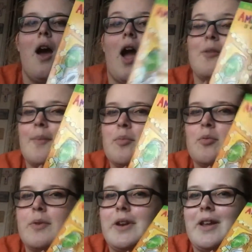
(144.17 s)
I remember
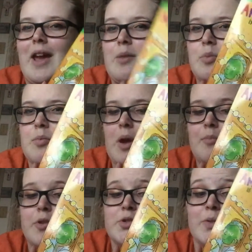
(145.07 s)
reading Amber Brown
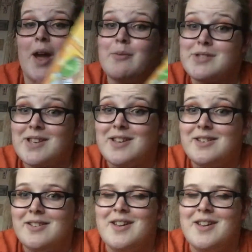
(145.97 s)
books when I was a kid.